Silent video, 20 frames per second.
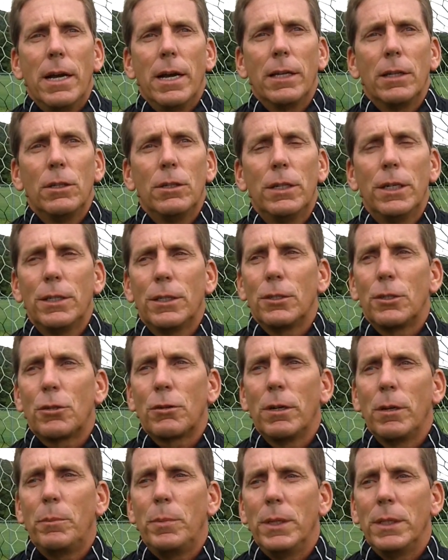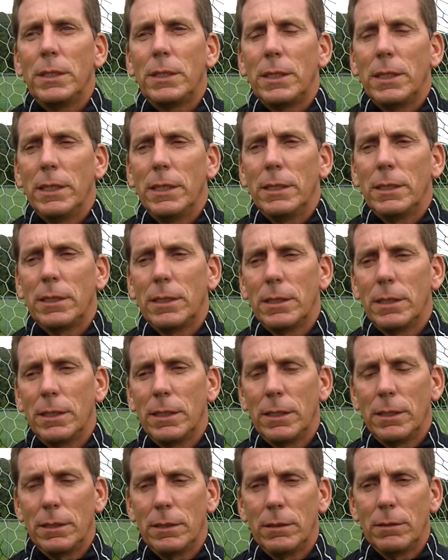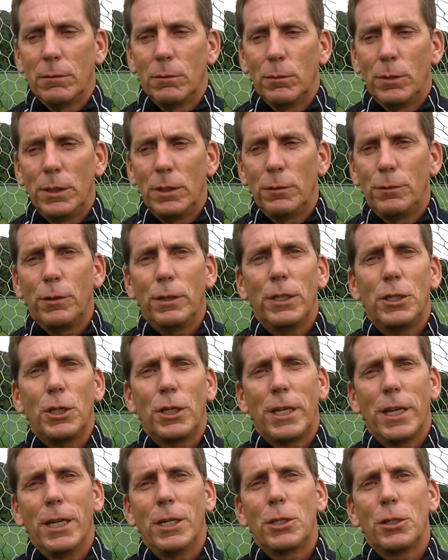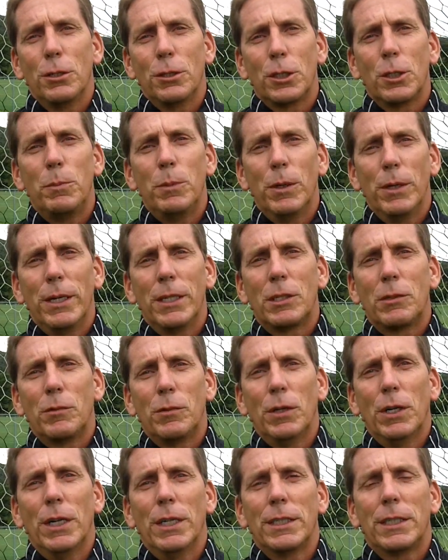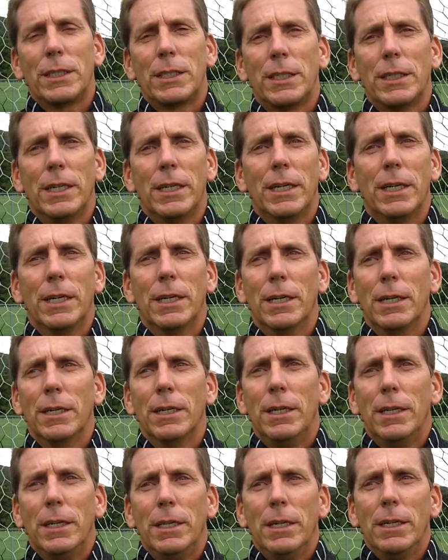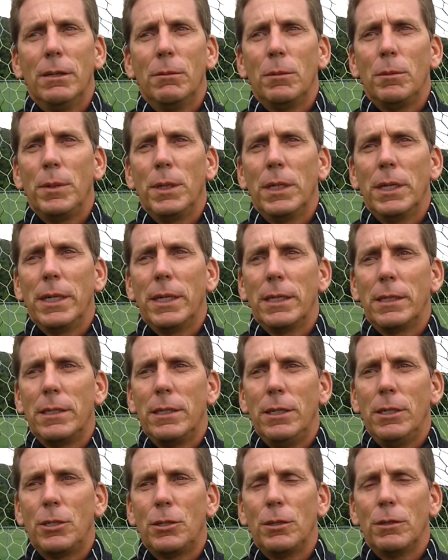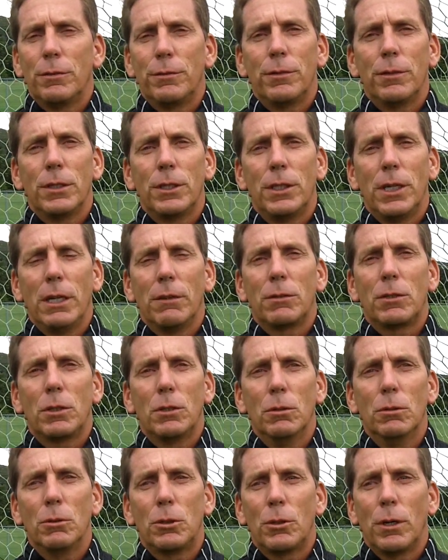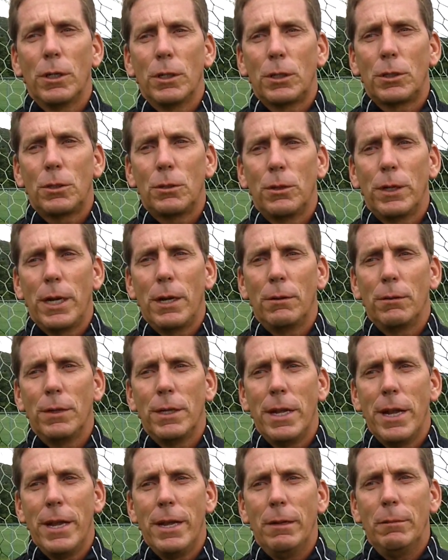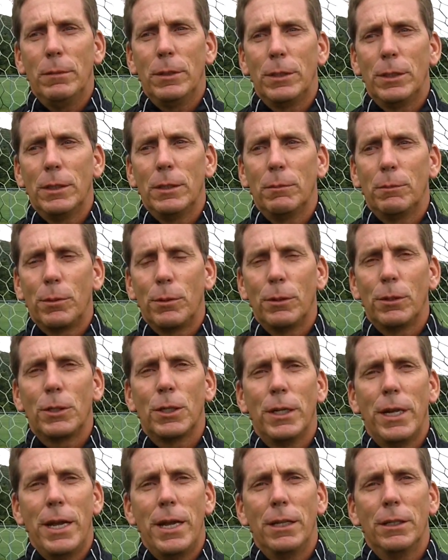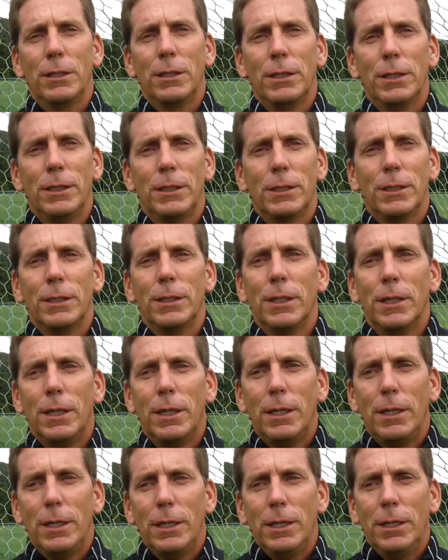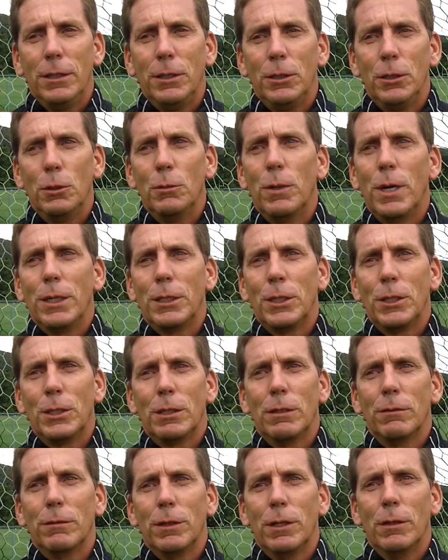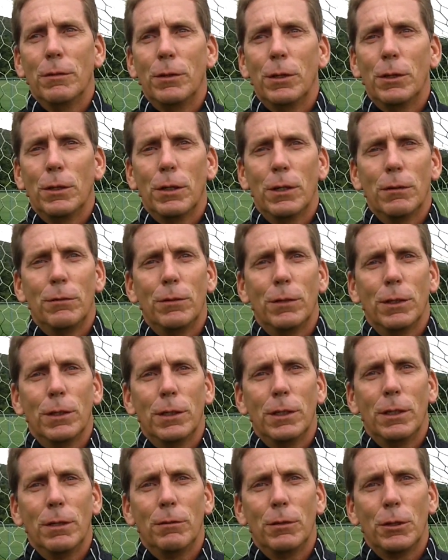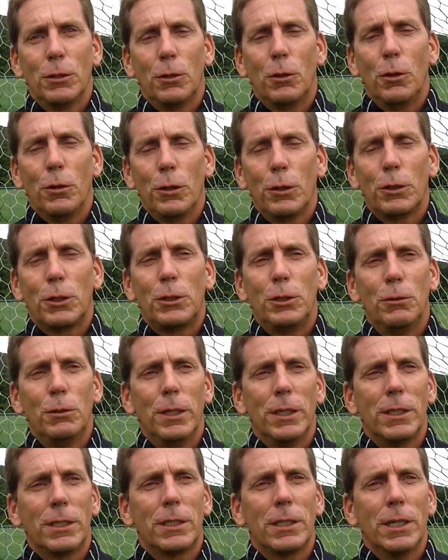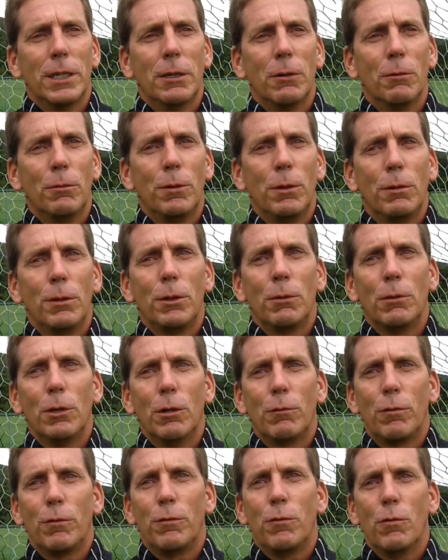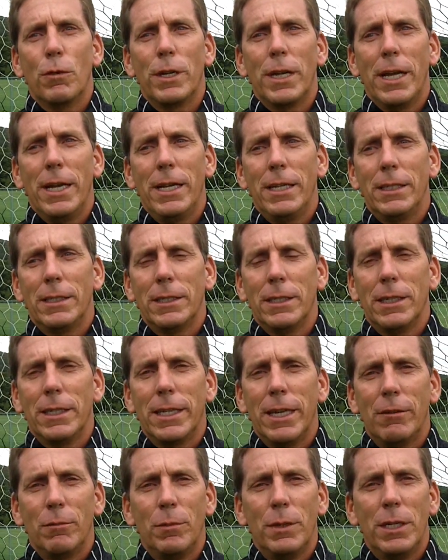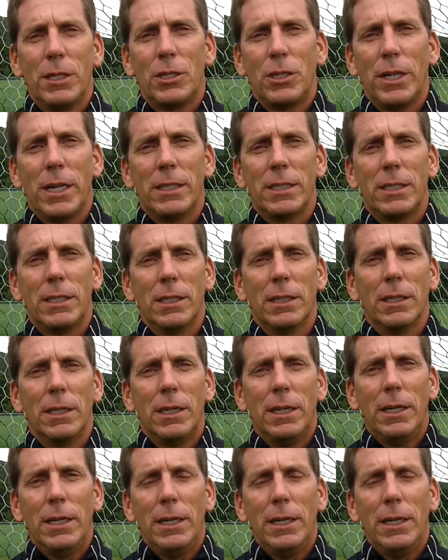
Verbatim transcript: I look at the trip as, as a wonderful educational experience for us. Uh, it would be like a teacher in the first day of school trying to sort out names and personalities and the nuances of, of, their, of, uh, of their, all their students. Uh, we were on the road for four days and it gave me a chance to